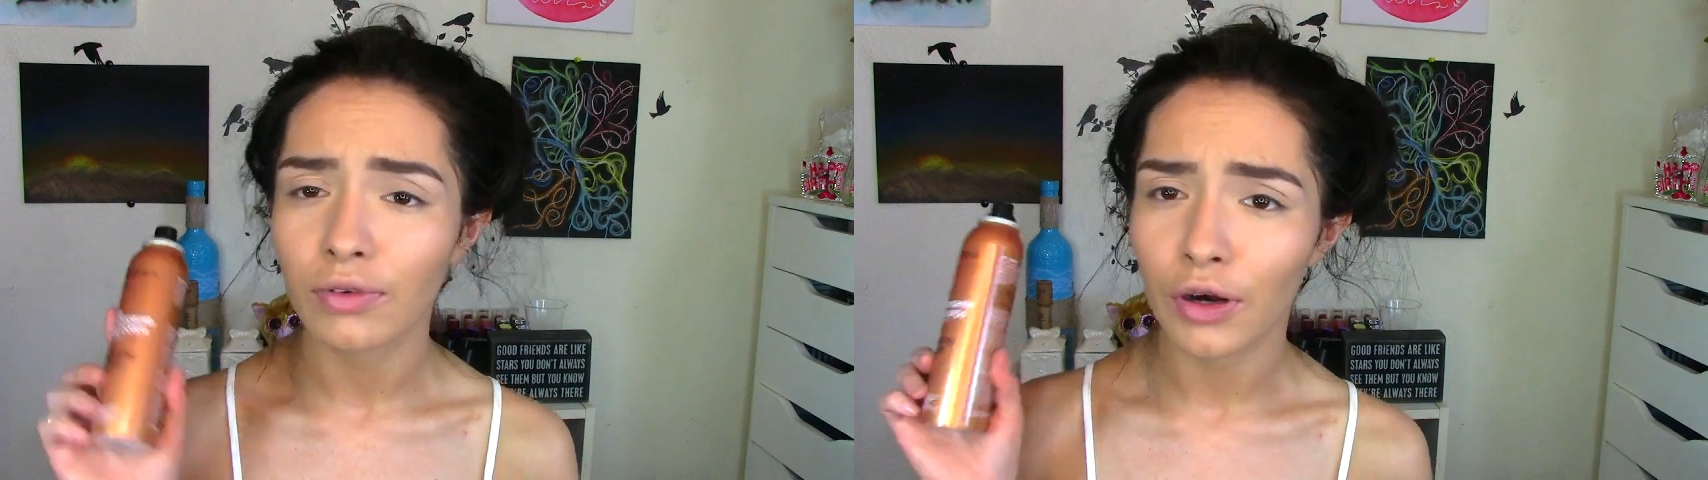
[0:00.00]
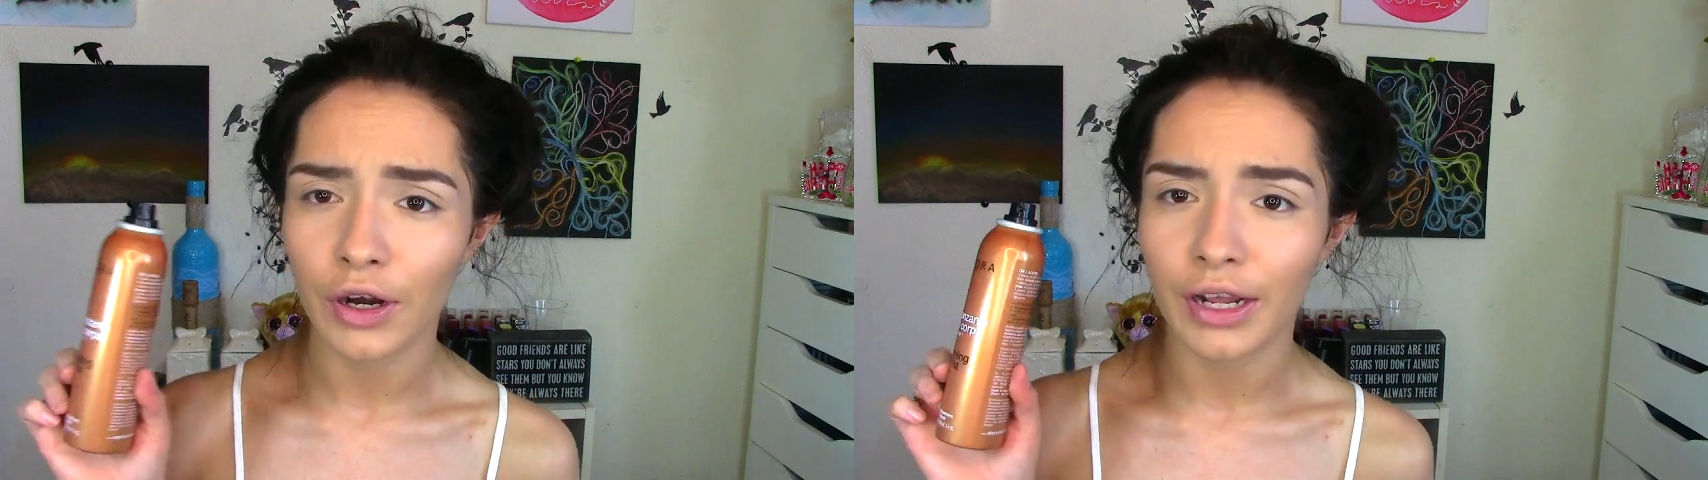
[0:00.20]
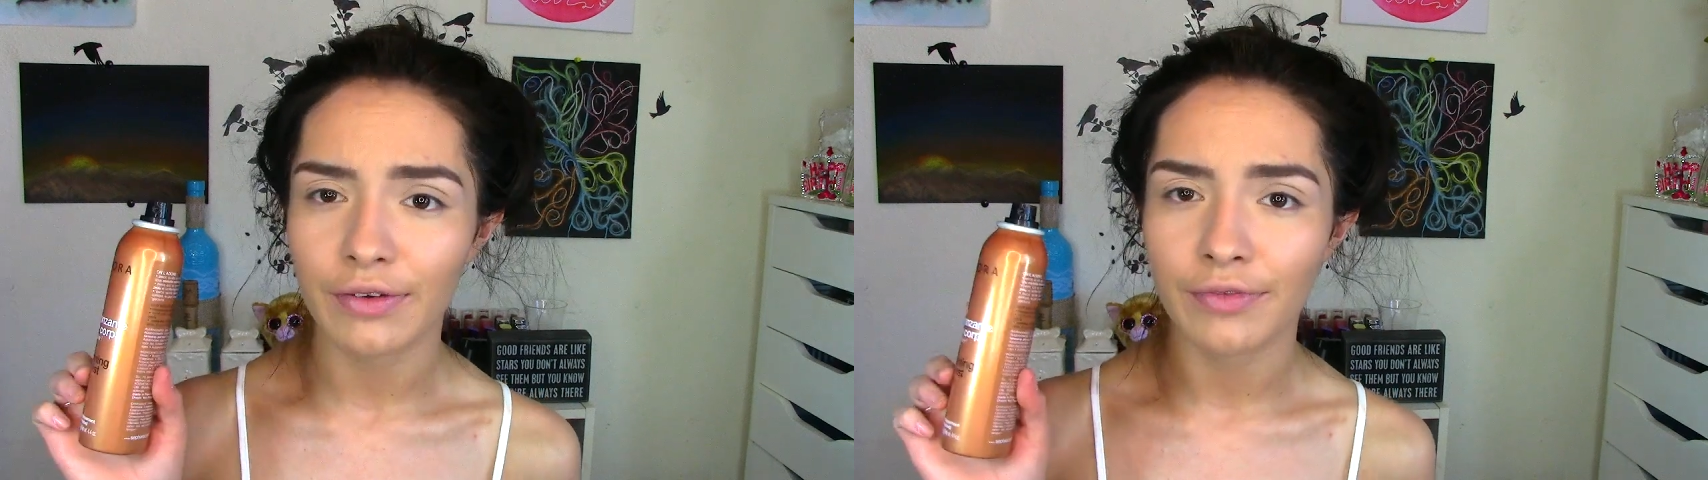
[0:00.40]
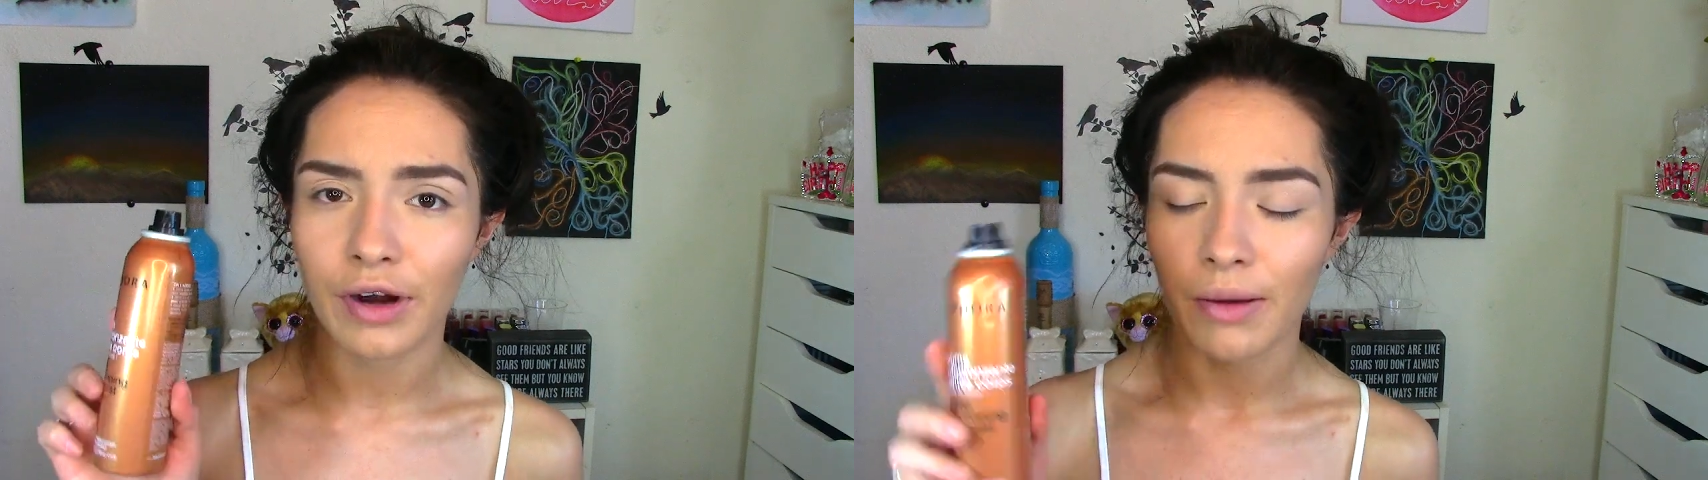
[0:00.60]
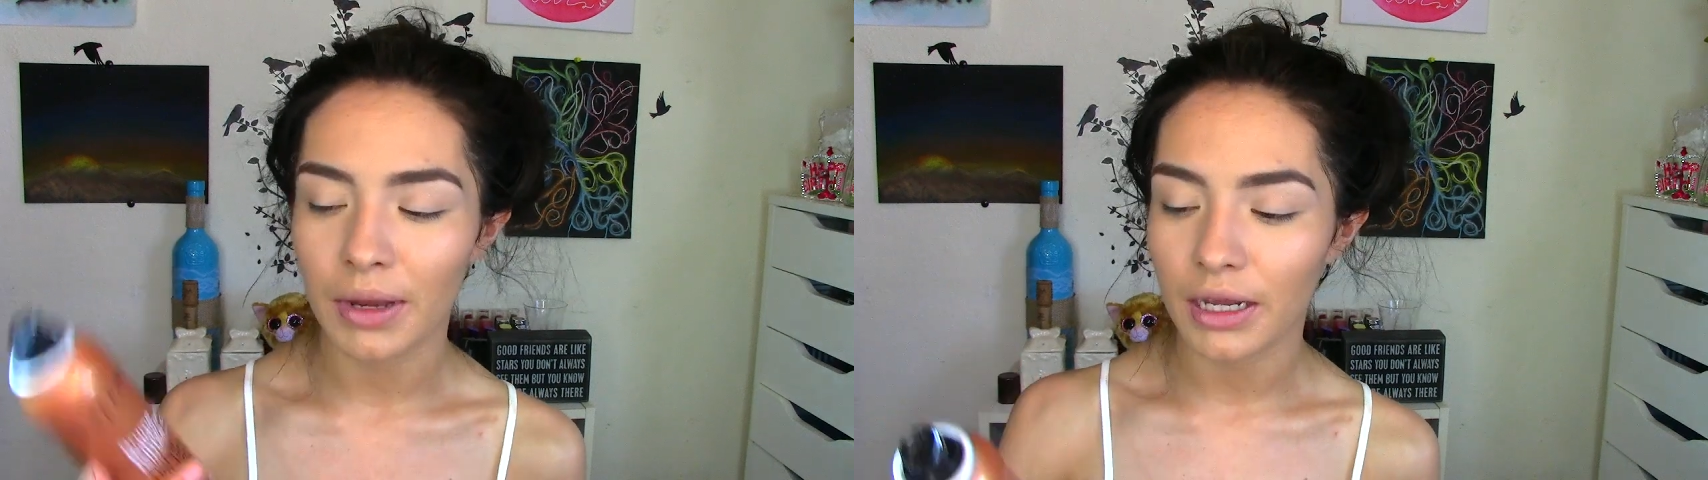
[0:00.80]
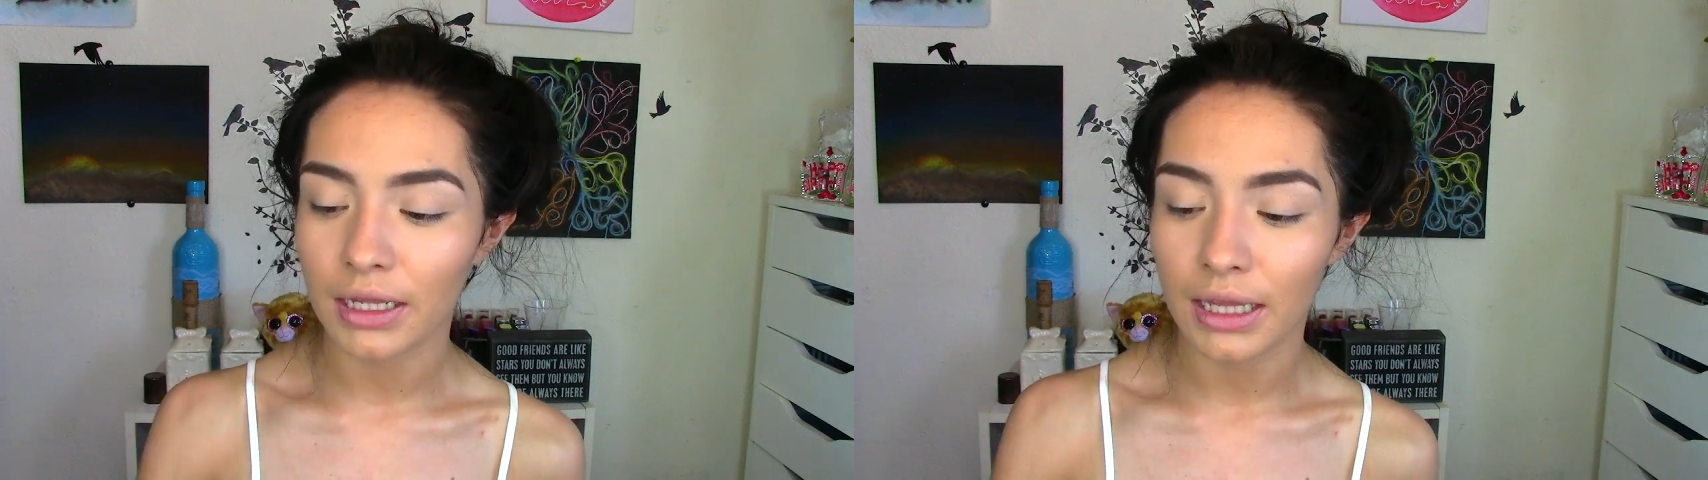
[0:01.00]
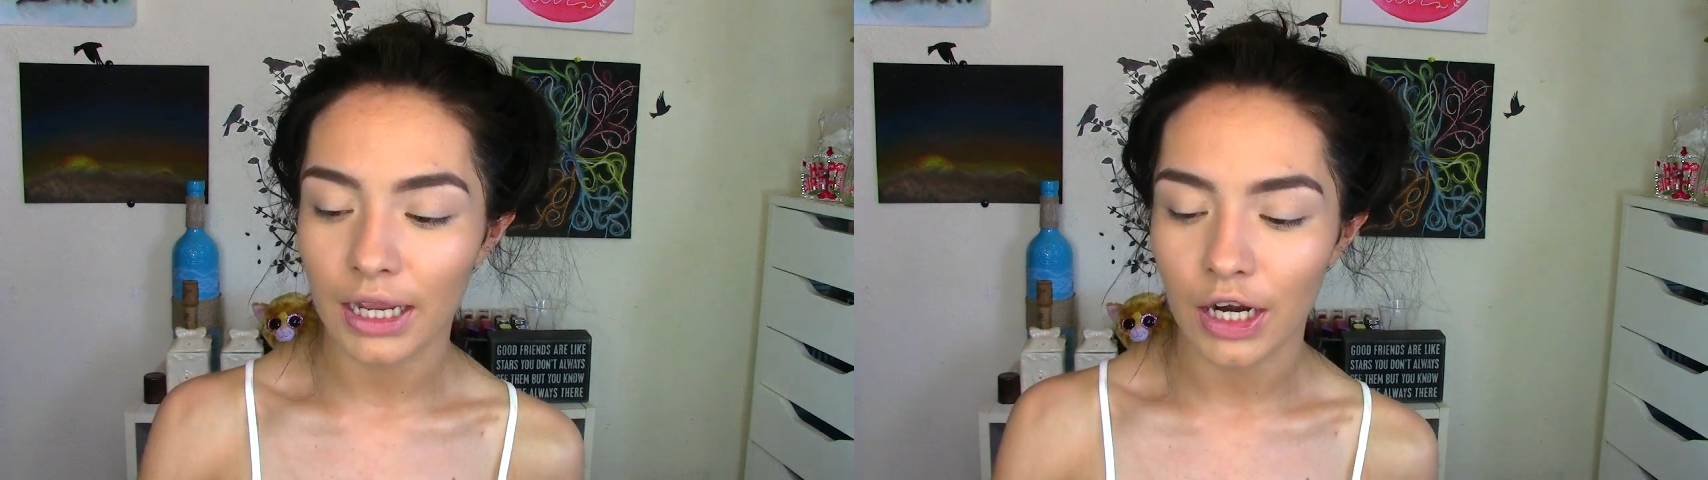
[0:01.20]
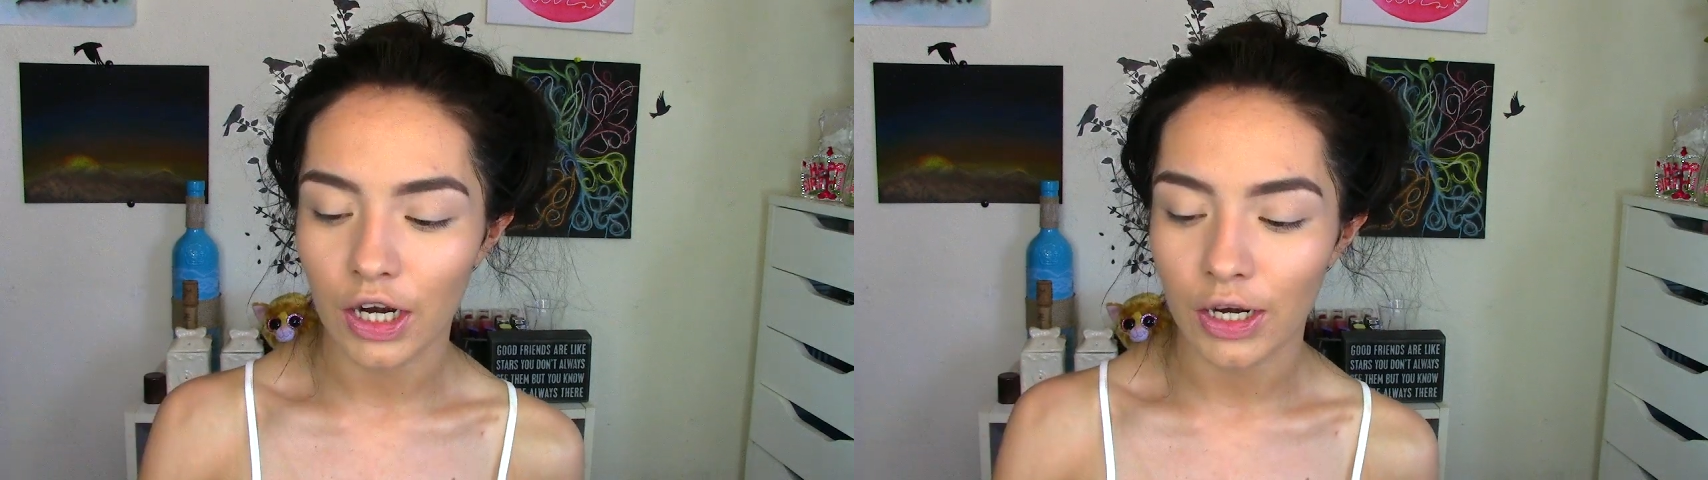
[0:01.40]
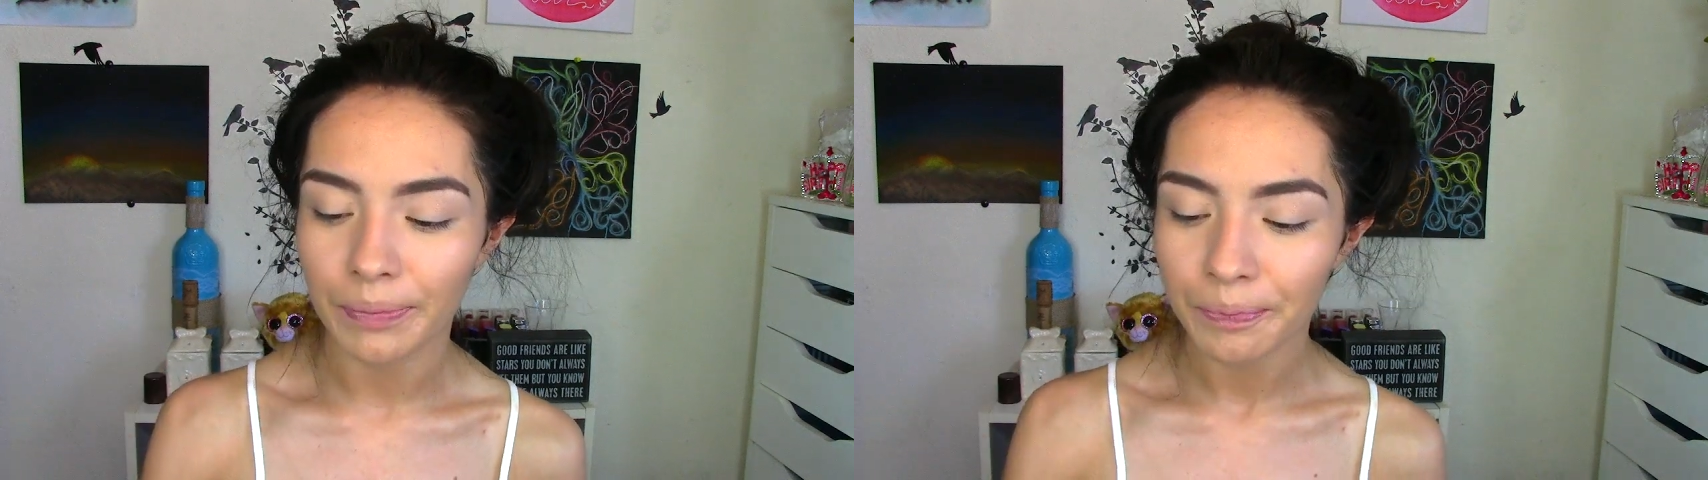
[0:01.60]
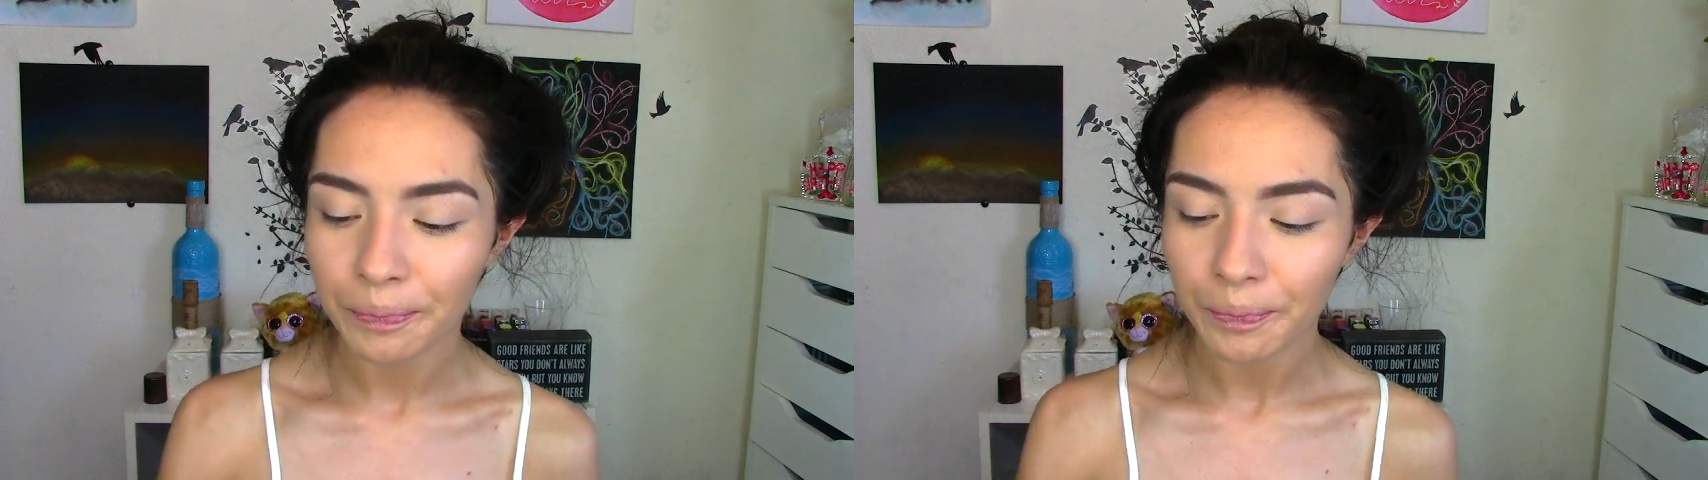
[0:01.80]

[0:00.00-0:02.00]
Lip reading: heard it from Claire